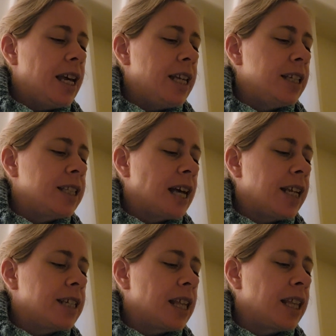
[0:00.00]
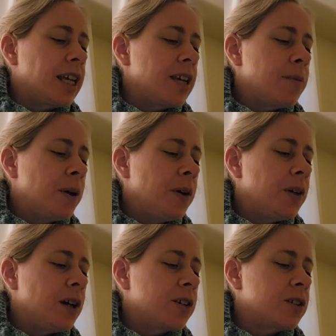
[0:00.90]
It is that delicate
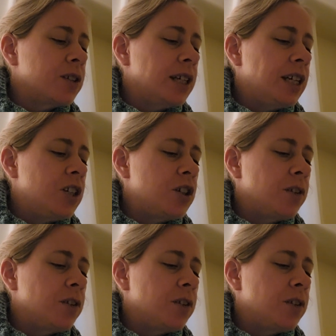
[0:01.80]
paradoxal inch